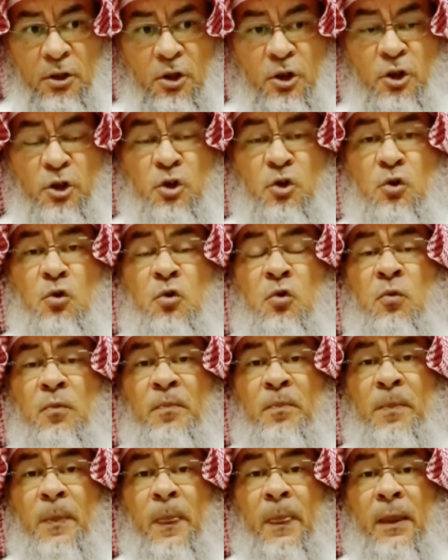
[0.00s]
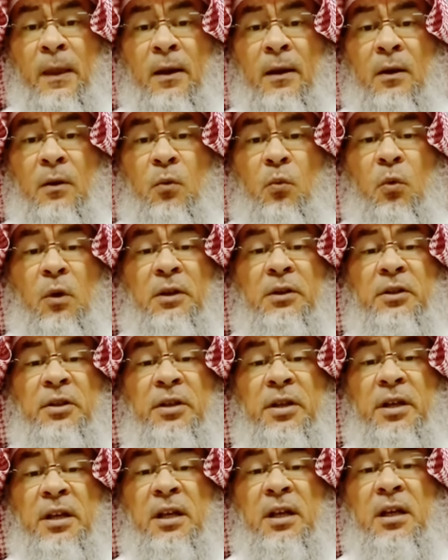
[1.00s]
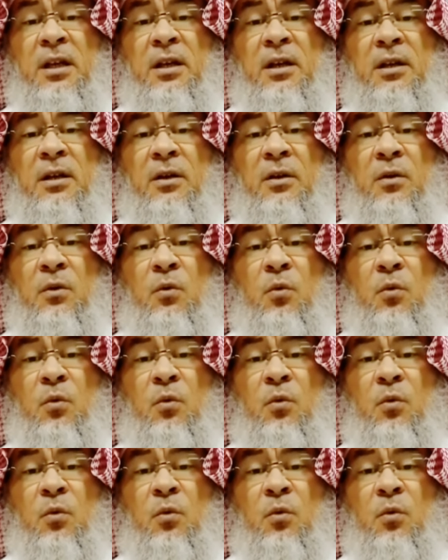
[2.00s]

knew what he